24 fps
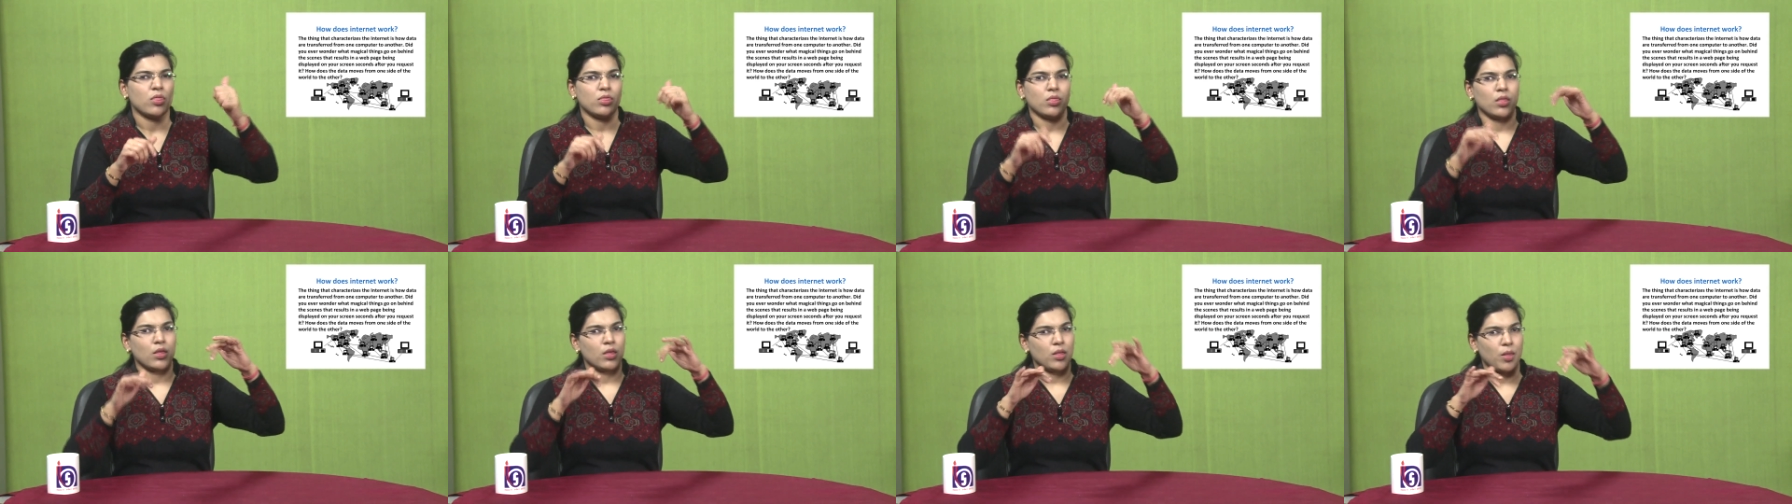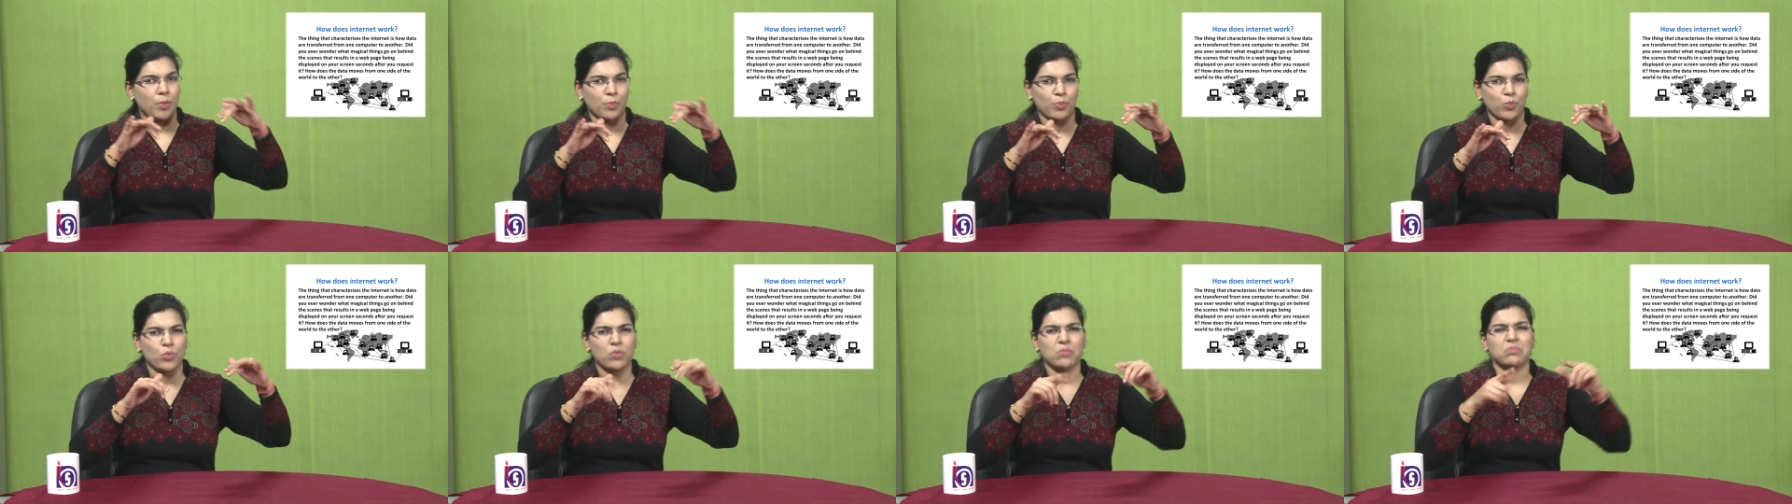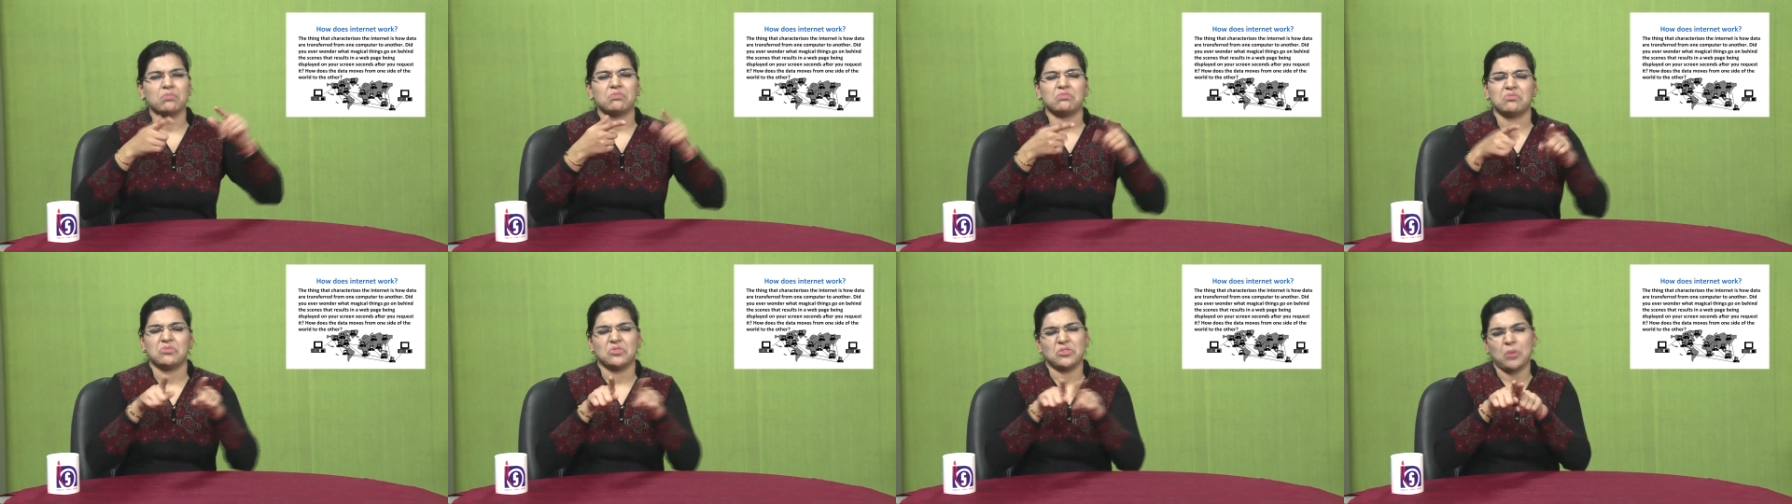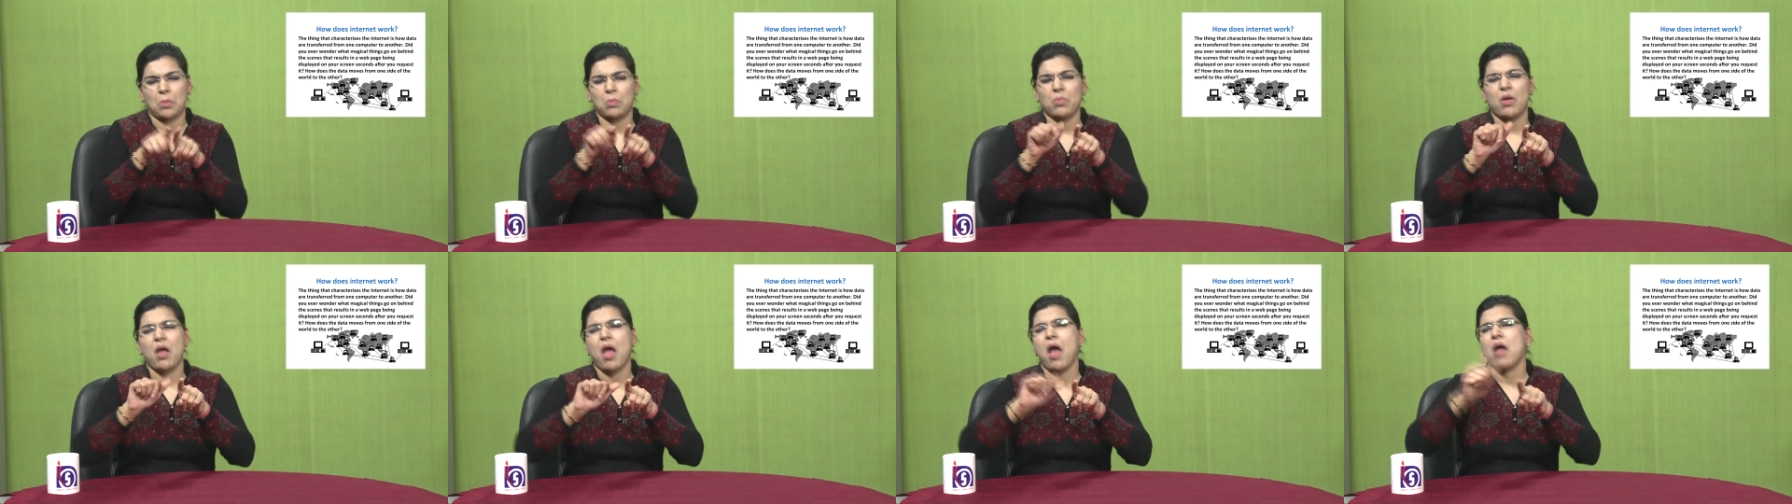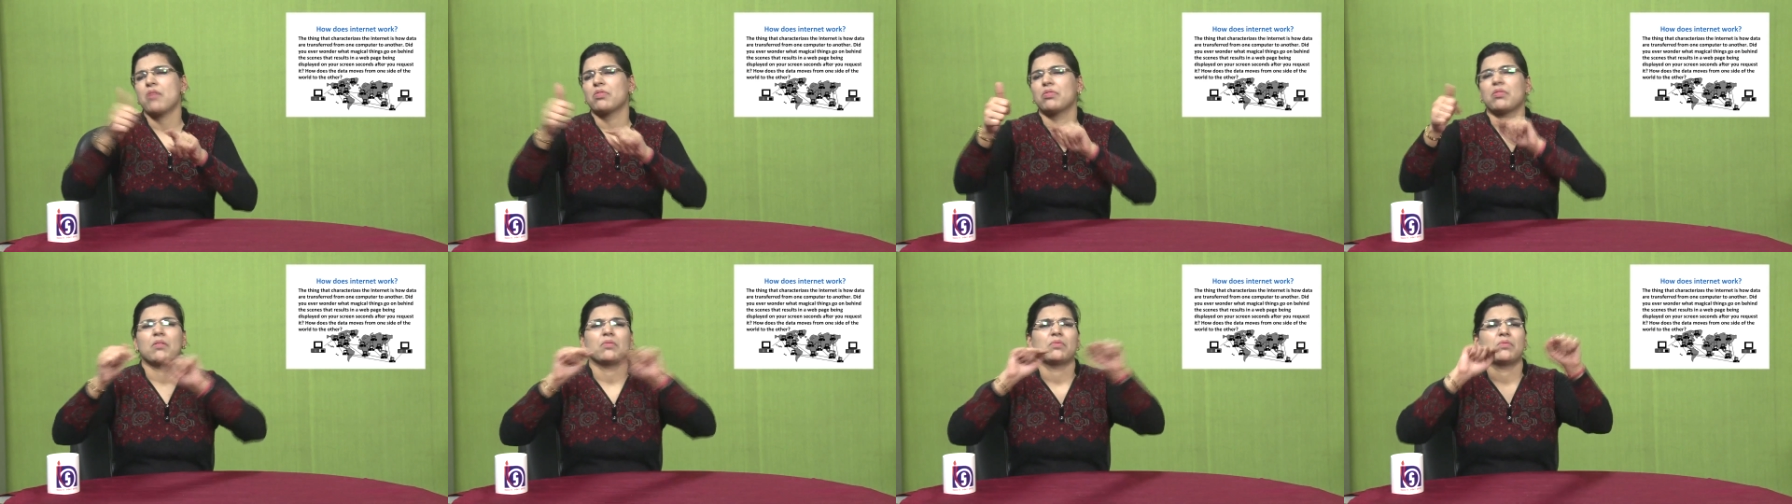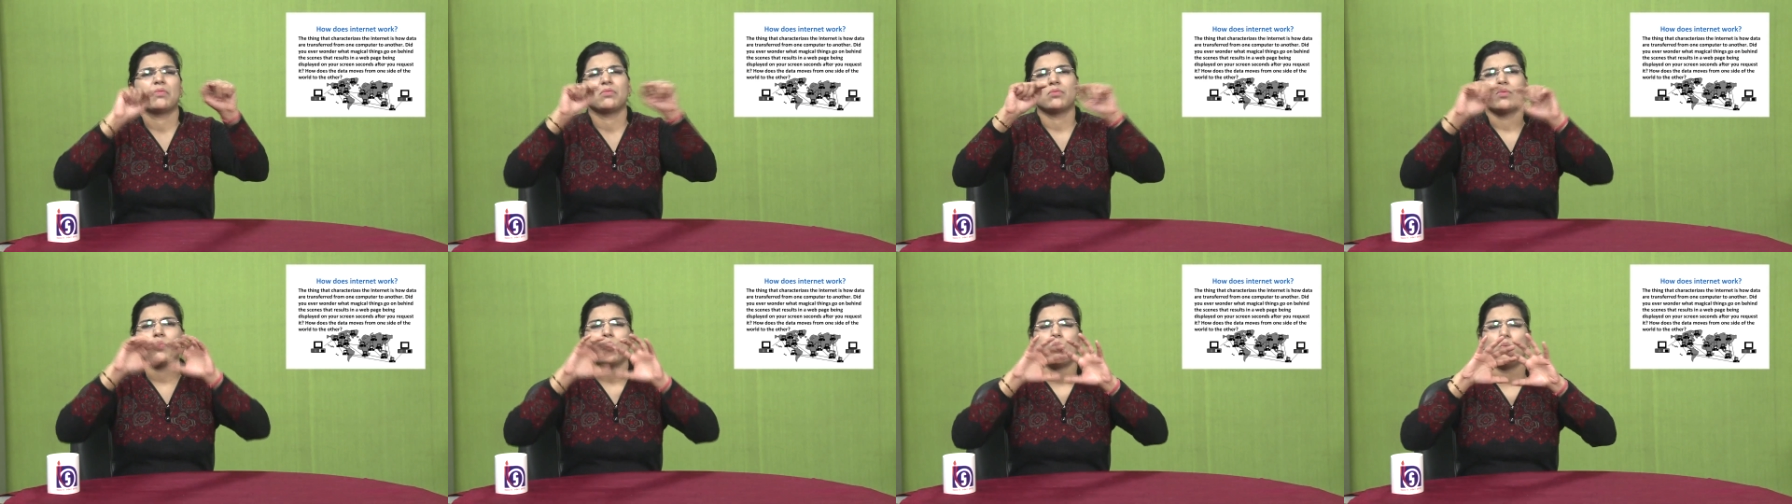does the data move from one
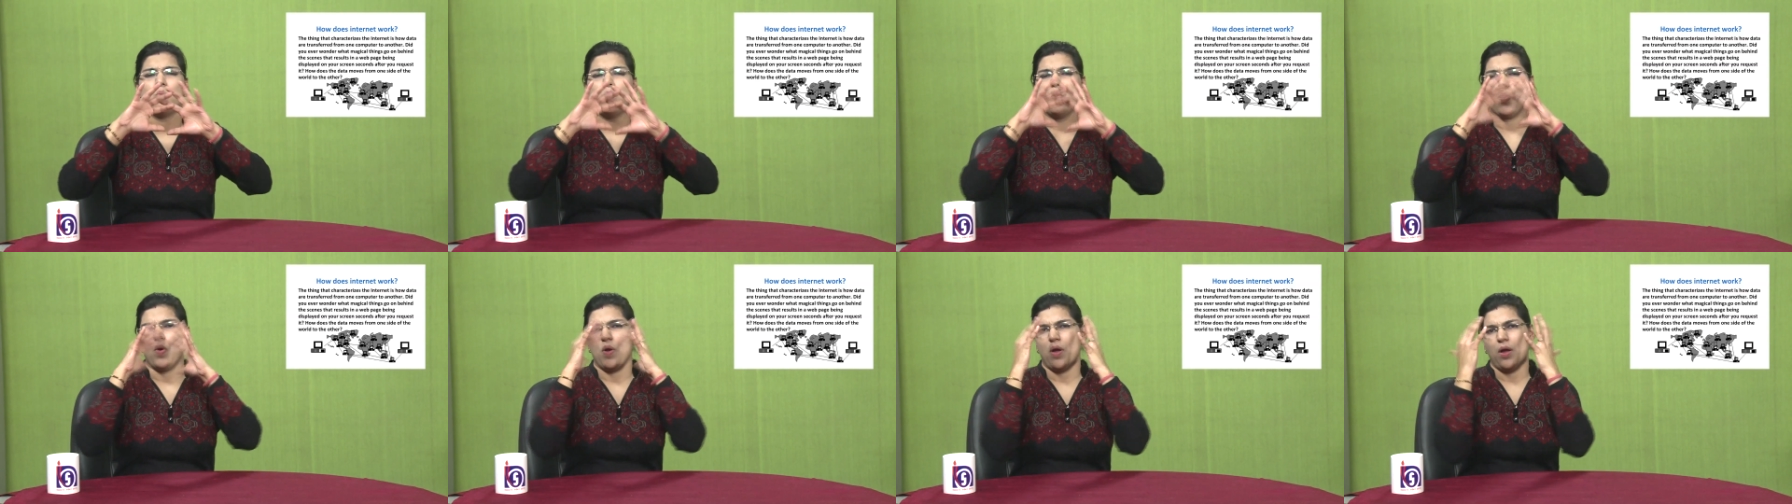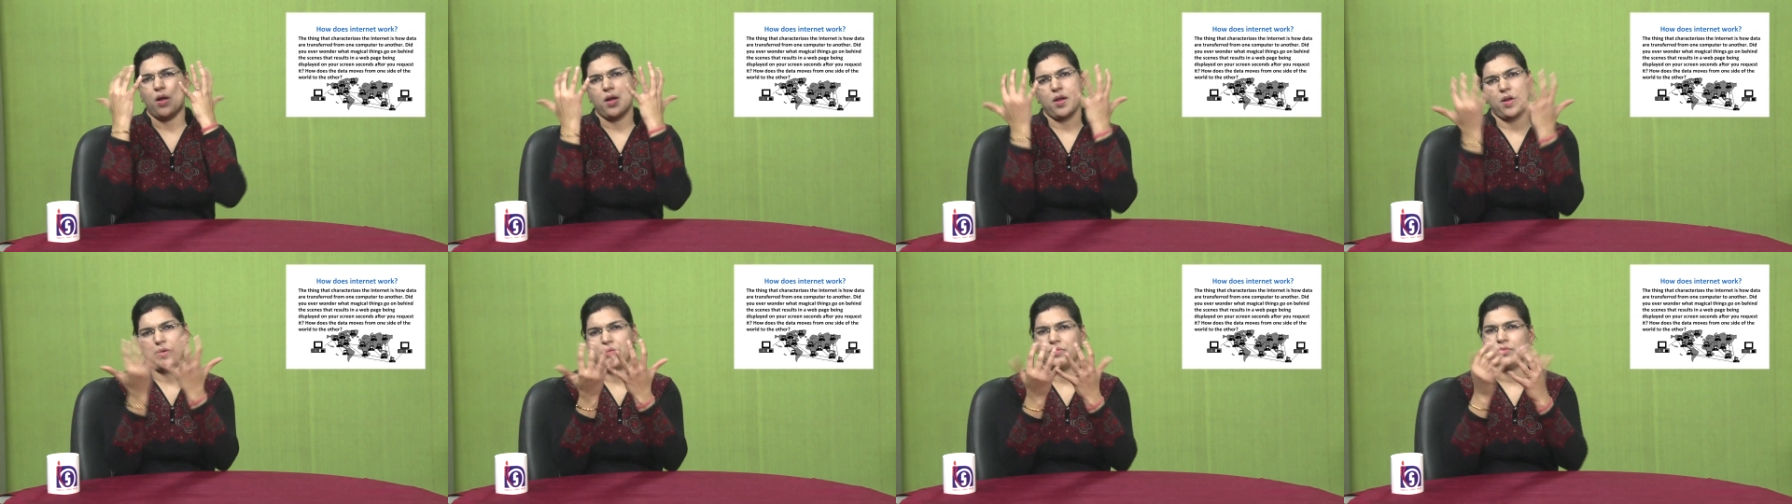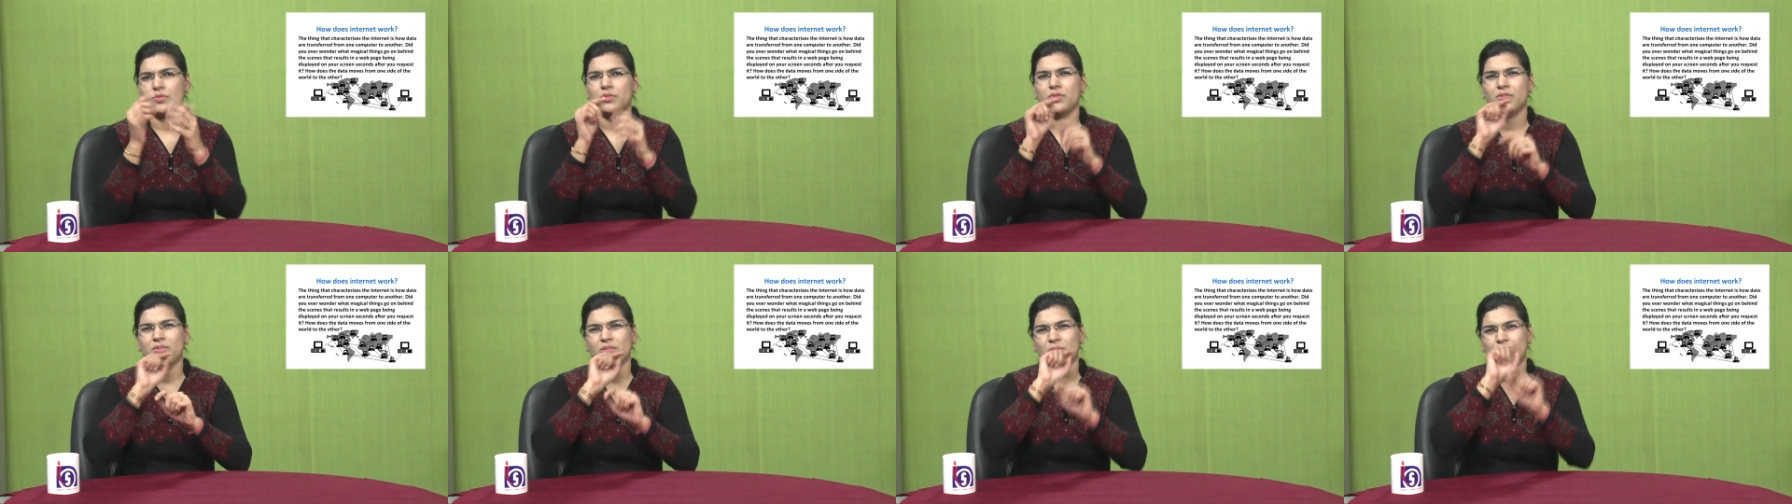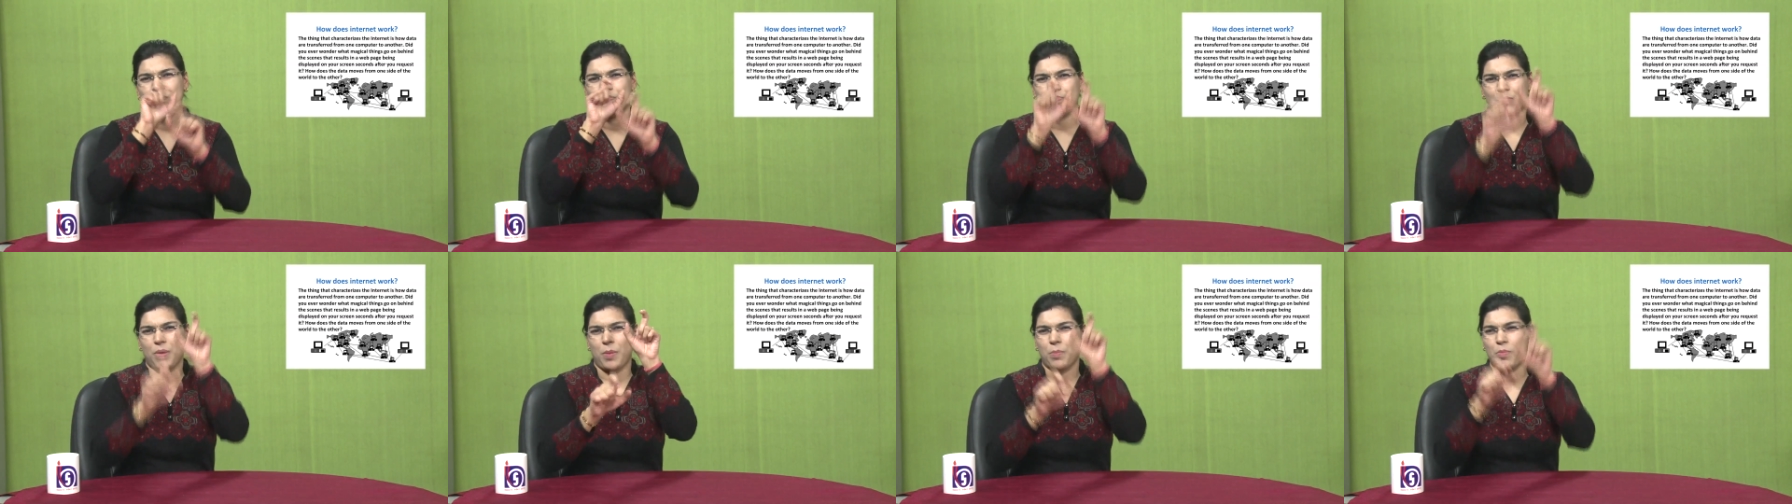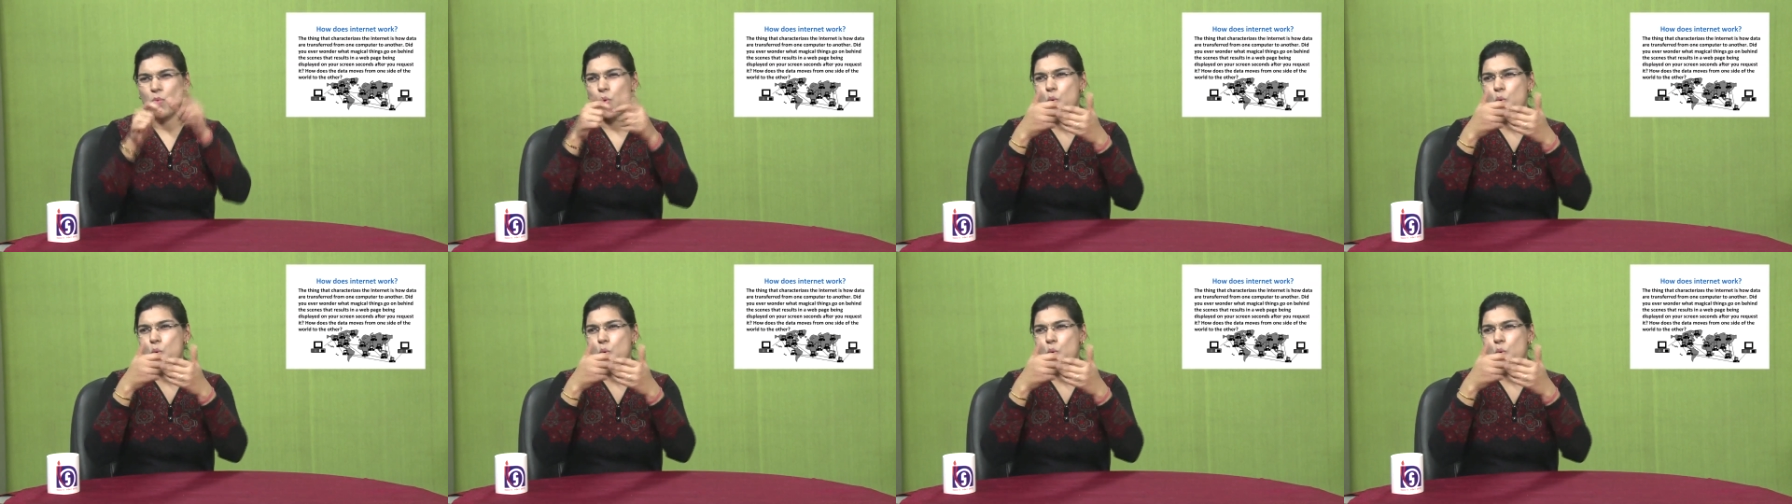side of the world to the other?